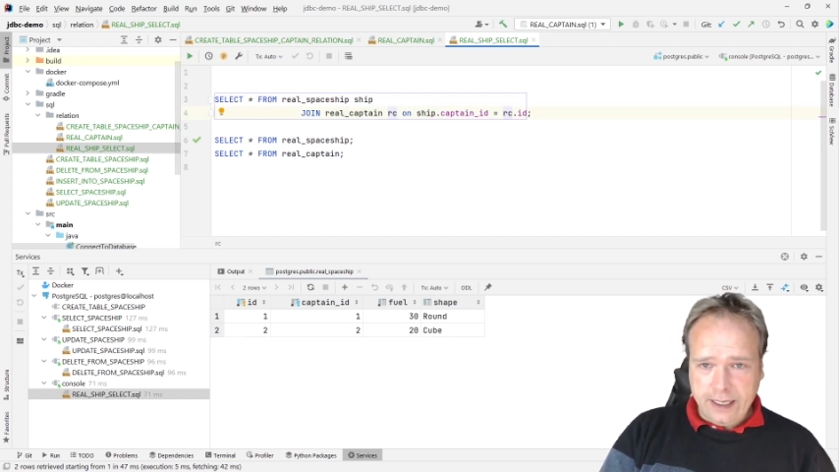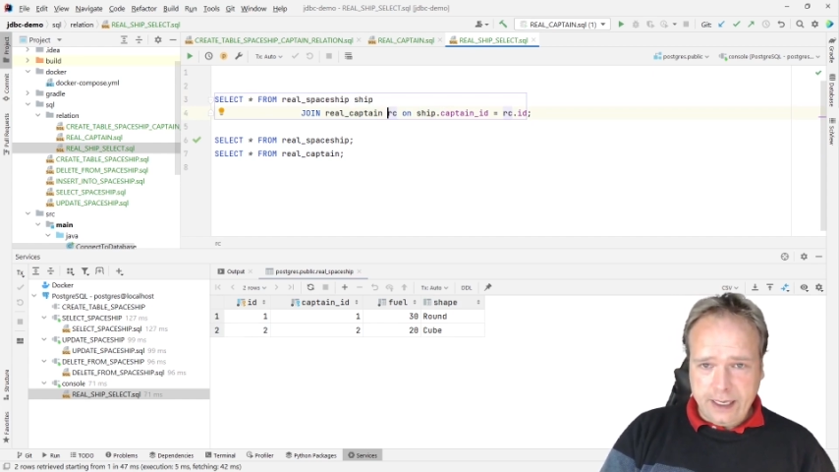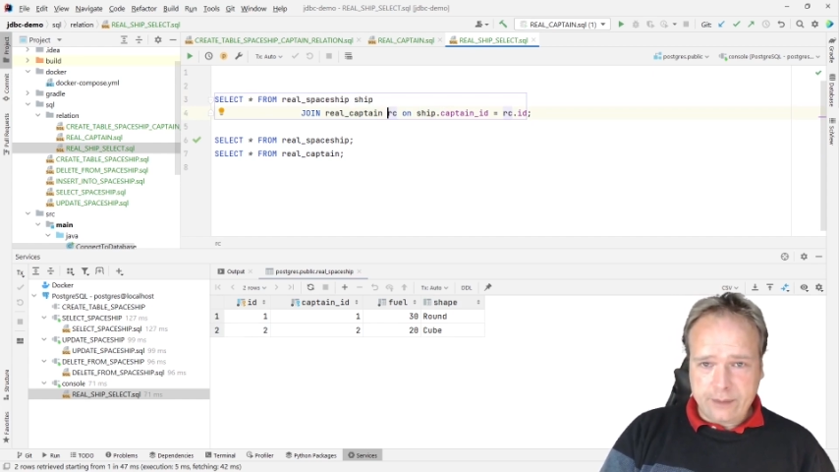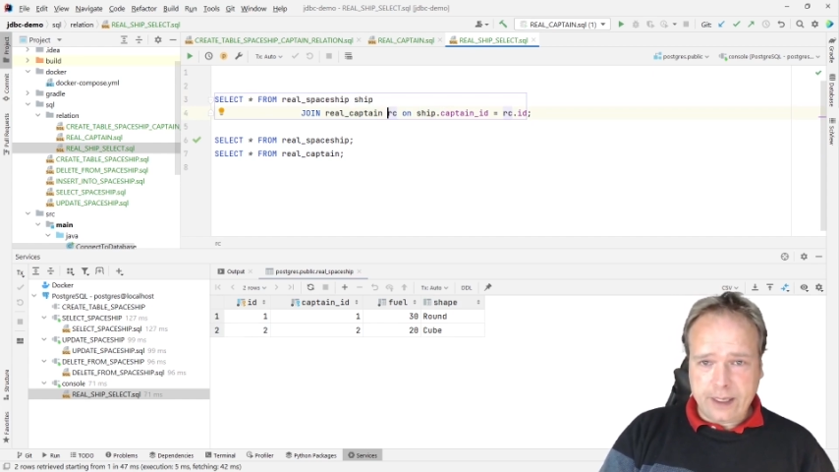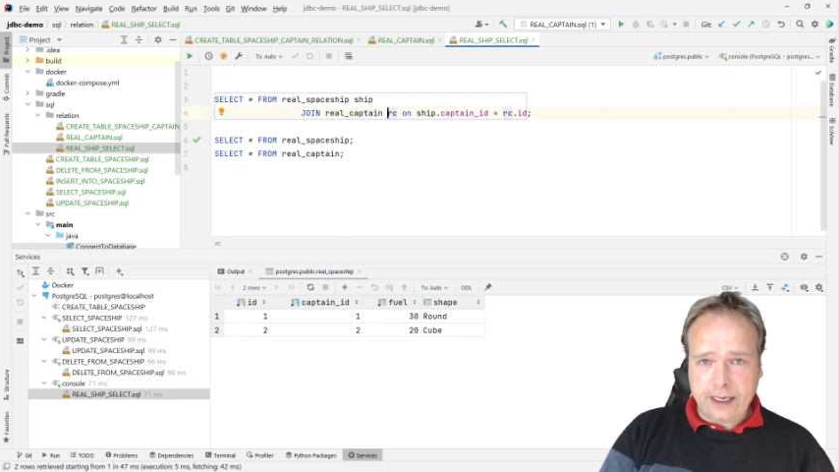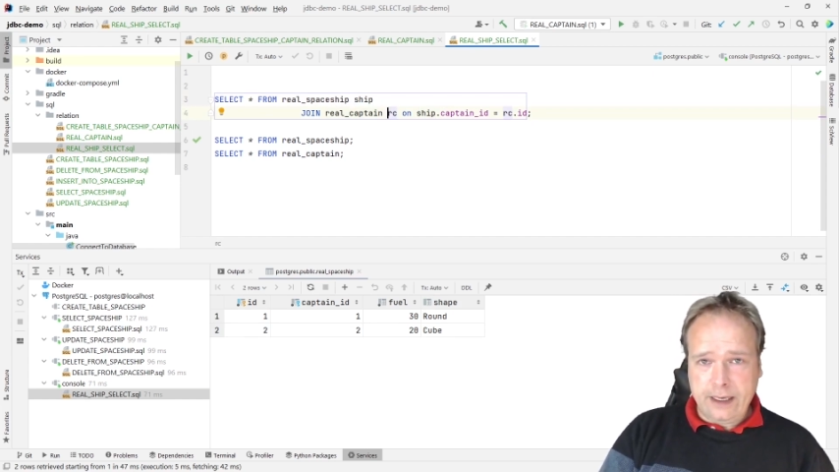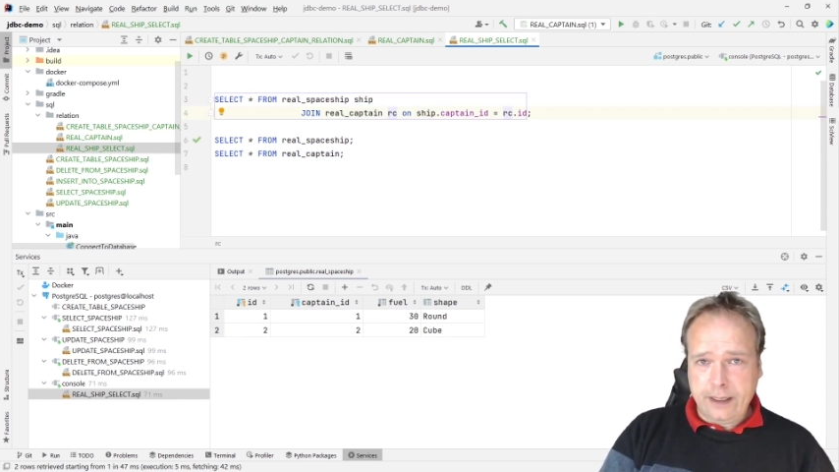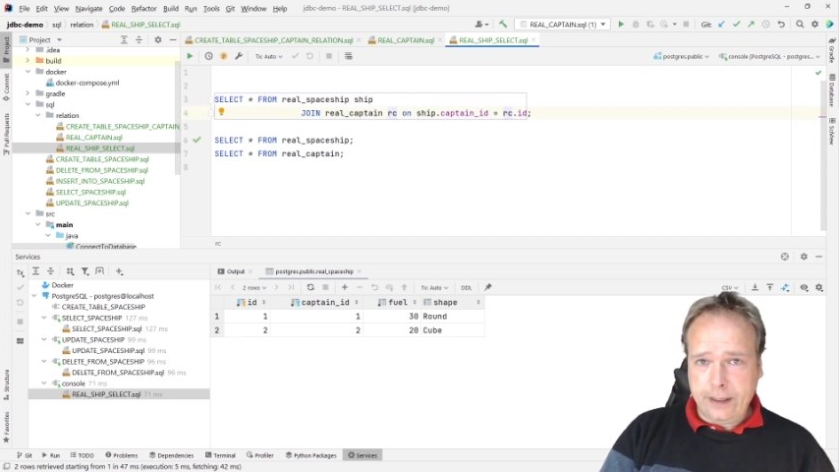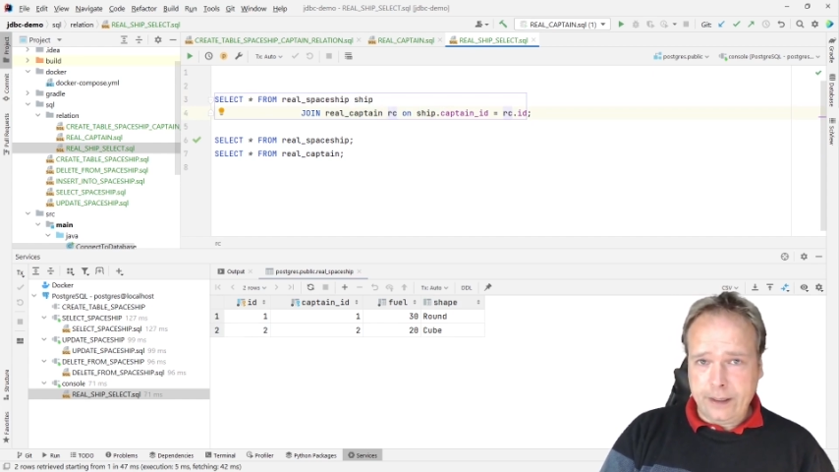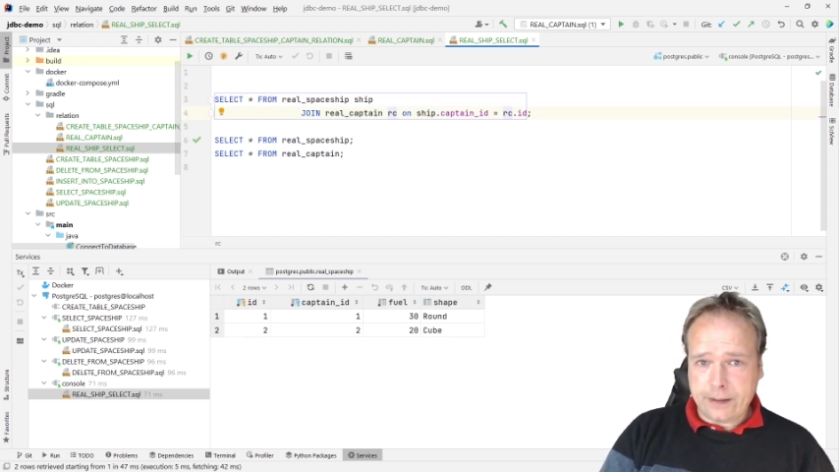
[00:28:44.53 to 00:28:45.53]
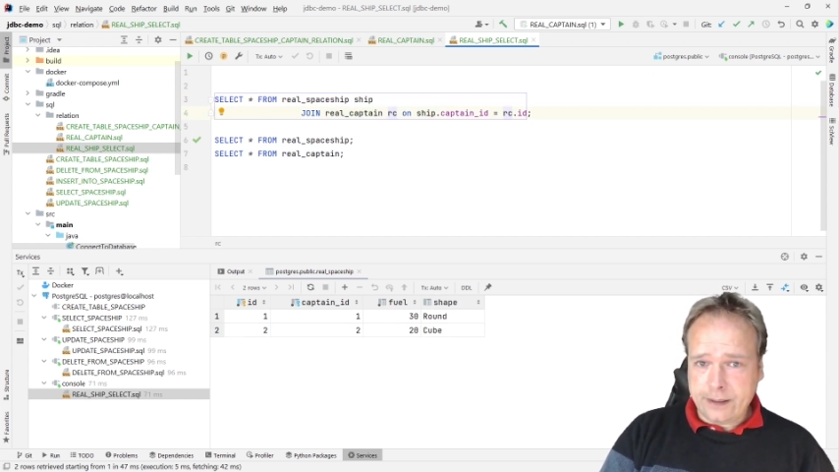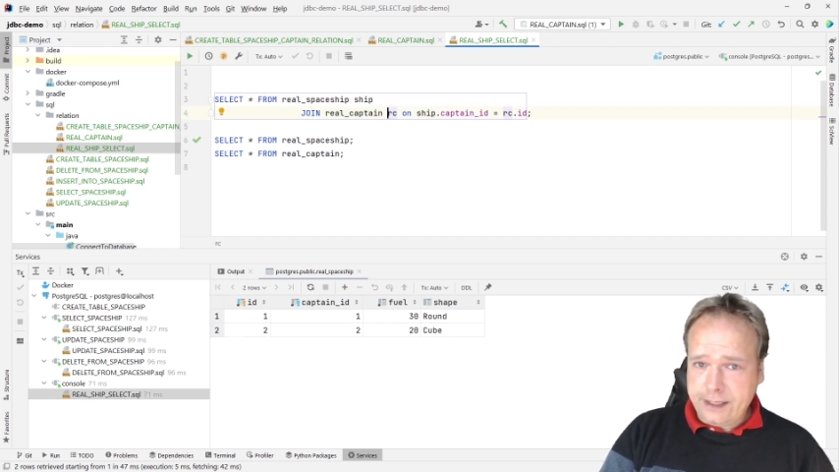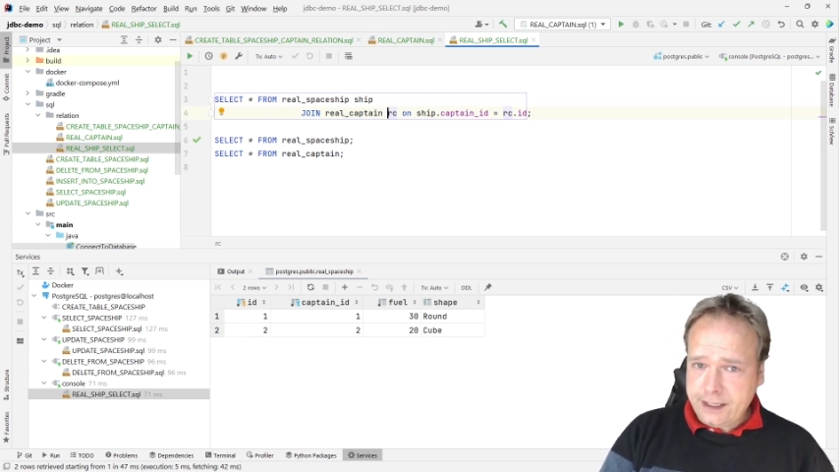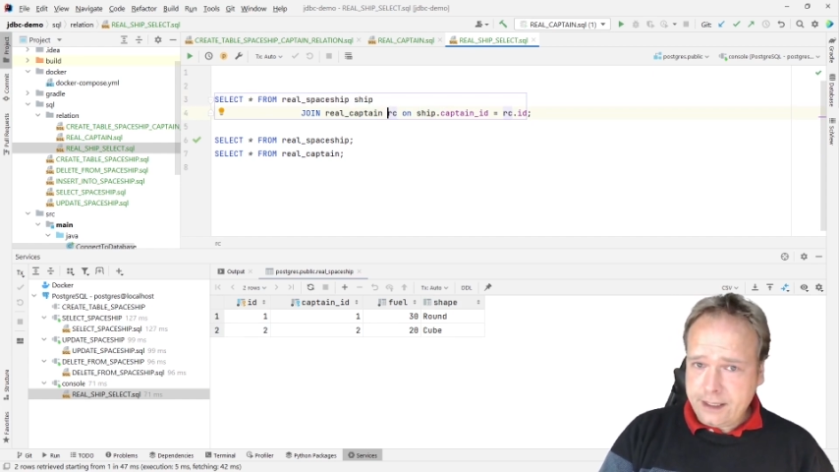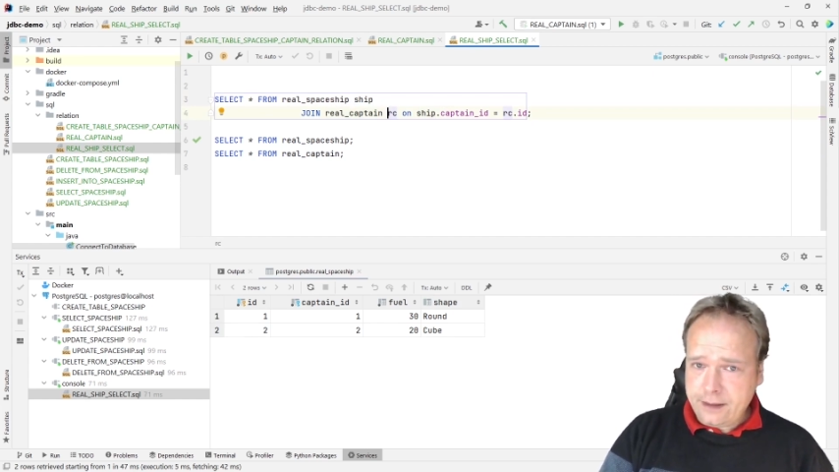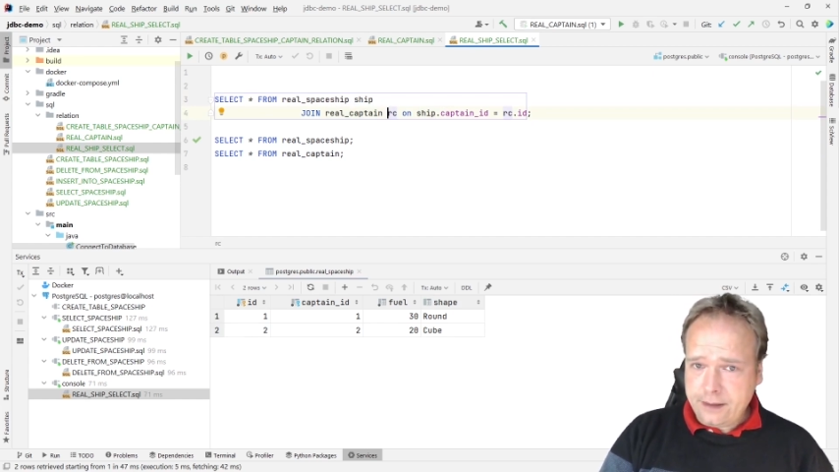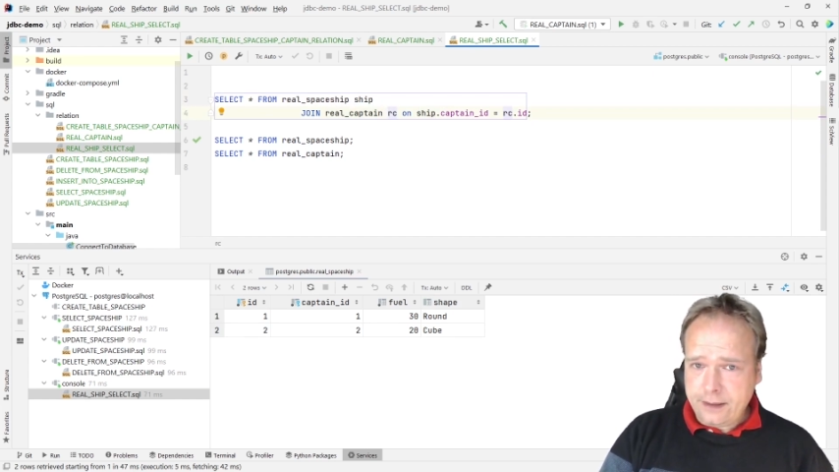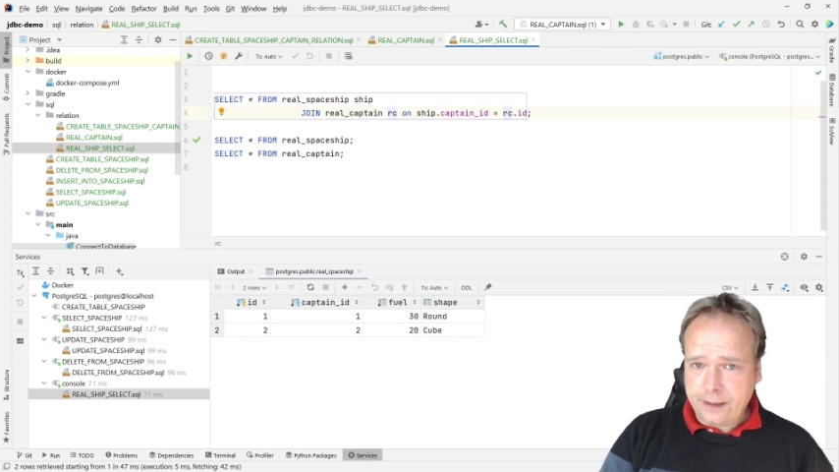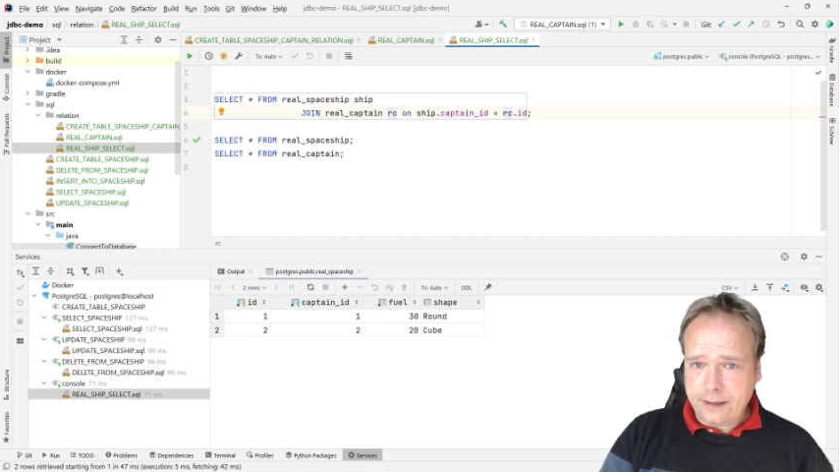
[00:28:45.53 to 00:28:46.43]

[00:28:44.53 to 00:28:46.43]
in my condition